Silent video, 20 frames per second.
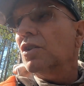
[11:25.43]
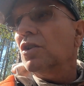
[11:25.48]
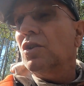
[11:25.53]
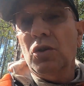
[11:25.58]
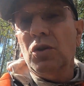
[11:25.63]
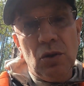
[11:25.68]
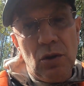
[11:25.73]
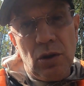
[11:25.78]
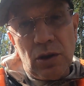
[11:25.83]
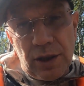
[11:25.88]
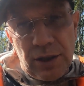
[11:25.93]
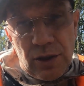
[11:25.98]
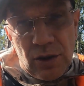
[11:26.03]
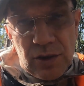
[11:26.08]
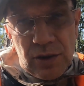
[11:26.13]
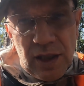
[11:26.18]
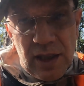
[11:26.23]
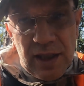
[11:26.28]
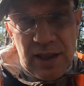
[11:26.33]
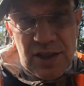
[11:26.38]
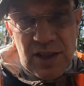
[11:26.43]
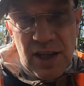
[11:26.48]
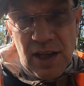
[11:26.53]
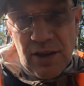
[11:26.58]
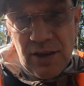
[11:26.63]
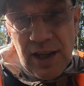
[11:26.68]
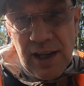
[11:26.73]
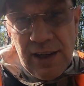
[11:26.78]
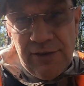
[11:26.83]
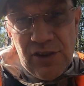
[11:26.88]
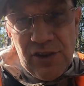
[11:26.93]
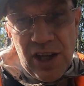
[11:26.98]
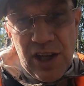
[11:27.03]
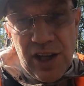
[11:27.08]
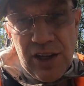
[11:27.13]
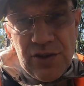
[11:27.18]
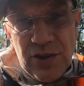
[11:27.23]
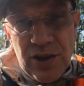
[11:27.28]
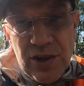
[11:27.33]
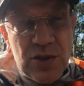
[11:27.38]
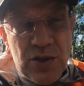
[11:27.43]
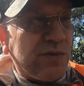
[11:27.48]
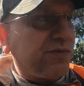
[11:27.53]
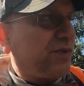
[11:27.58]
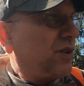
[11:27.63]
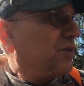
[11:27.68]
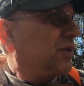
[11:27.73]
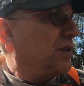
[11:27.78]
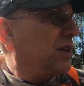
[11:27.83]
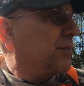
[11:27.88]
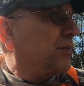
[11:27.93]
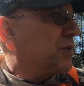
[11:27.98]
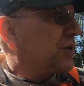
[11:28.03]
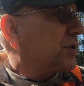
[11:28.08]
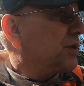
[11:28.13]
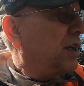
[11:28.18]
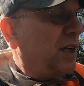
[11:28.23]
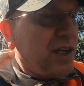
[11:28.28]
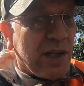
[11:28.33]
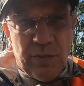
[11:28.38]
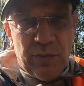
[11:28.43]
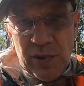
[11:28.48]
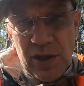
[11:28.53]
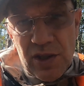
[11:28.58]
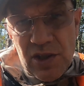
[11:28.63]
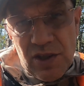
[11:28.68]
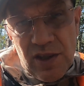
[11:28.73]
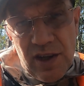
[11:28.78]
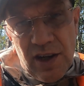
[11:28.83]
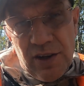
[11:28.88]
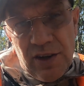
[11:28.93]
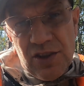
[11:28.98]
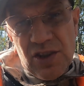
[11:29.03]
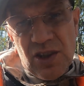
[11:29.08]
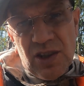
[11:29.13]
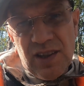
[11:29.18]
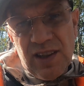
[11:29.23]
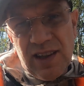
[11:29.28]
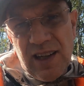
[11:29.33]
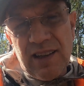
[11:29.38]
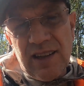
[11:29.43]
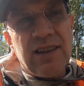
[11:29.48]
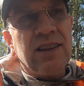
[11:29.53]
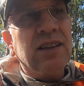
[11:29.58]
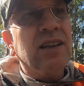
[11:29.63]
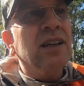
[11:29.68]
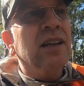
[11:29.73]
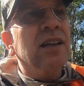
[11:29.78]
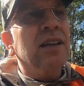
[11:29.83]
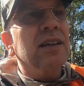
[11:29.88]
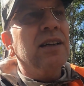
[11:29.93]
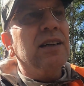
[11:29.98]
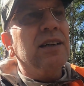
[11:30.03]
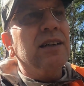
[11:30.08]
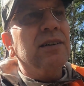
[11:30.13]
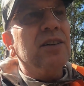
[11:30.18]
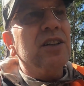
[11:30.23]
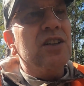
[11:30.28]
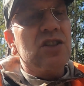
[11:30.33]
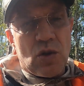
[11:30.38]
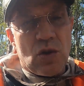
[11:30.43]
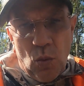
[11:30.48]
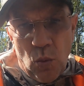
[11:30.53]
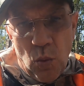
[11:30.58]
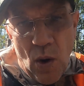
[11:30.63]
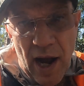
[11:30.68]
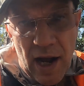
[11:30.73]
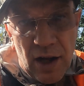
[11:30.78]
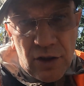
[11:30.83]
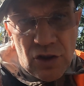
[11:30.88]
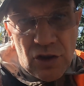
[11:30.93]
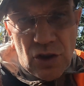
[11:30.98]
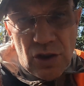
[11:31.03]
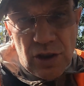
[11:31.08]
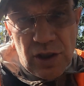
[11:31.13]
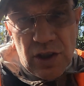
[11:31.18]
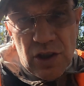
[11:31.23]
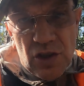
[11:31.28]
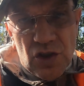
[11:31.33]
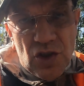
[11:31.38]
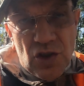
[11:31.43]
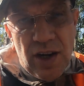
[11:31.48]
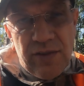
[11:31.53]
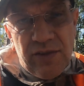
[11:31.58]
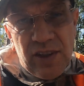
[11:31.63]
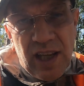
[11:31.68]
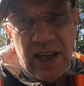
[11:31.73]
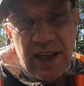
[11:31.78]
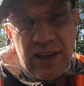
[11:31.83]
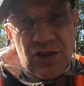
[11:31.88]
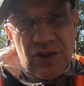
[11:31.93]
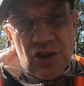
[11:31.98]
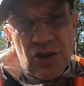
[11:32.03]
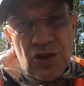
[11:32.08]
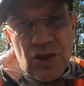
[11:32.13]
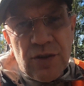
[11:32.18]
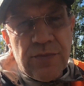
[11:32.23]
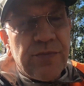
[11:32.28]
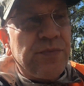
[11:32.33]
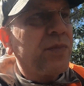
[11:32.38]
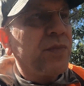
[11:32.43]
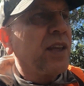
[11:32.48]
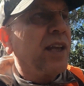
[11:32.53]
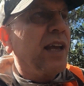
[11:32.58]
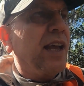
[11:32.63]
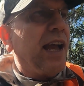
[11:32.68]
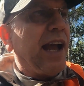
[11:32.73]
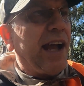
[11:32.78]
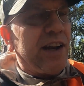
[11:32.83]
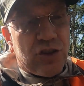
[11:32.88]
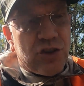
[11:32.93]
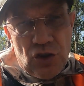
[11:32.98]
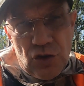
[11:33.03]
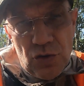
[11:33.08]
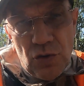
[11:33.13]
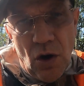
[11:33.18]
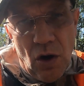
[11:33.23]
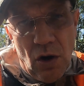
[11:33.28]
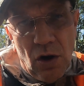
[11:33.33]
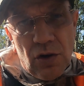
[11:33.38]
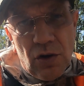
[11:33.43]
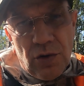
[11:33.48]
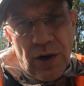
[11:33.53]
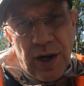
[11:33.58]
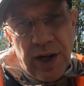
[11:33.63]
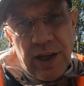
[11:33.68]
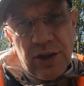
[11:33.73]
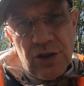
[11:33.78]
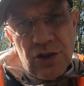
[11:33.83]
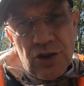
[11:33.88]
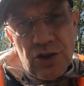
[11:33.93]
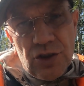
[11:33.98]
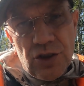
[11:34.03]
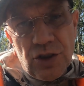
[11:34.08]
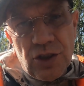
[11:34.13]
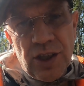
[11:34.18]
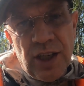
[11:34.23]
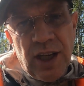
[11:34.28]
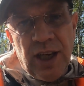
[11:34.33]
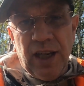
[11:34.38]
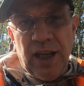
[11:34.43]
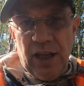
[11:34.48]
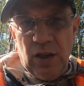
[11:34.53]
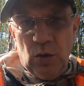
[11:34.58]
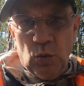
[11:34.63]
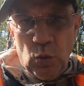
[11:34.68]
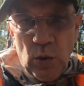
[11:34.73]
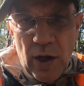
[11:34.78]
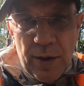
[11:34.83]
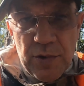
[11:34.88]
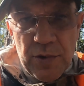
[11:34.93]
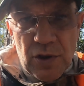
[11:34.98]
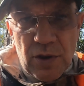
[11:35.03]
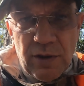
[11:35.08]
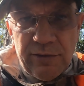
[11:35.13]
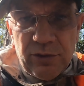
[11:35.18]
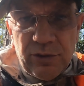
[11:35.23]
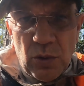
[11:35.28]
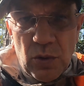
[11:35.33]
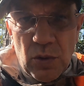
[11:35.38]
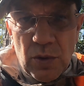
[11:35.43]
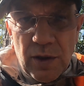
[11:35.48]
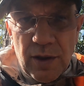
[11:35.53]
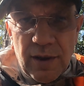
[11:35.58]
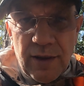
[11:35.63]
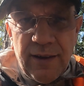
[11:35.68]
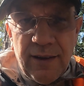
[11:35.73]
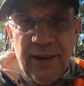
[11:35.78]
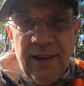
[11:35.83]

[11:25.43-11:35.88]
Google it, okay? Because I don't have the address or phone numbers, but it's there. It's the Wild Turkey Extravaganza at True Heart Ranch in Webster, Florida,